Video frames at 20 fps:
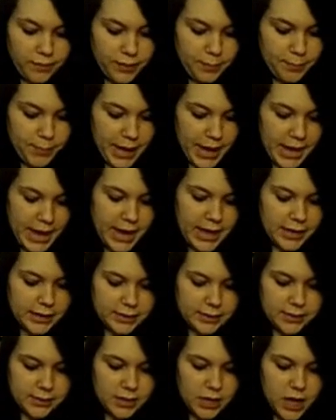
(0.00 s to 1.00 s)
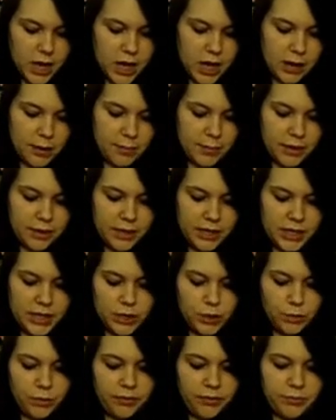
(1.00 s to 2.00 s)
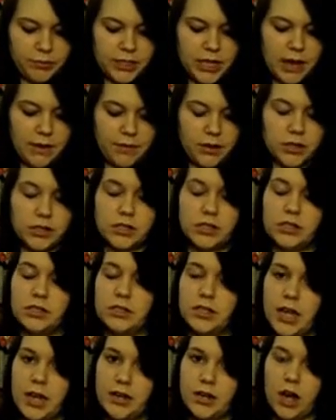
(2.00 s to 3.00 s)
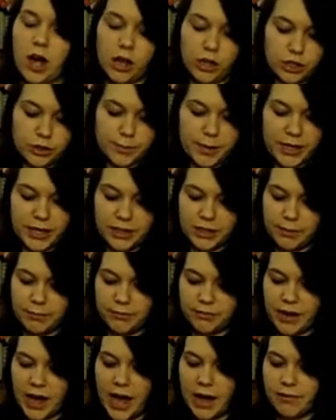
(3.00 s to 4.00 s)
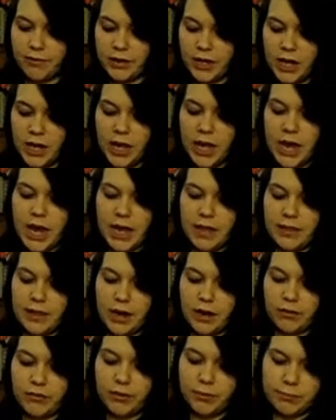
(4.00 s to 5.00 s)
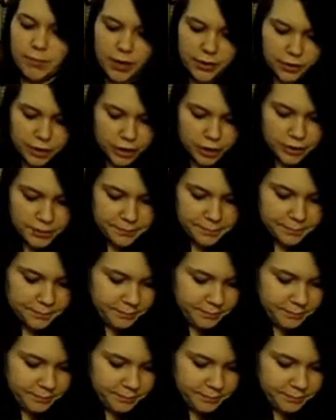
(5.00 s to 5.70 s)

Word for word: of the pants. Um, these were from Savers, $10, making them 5 and they are from Motherhood.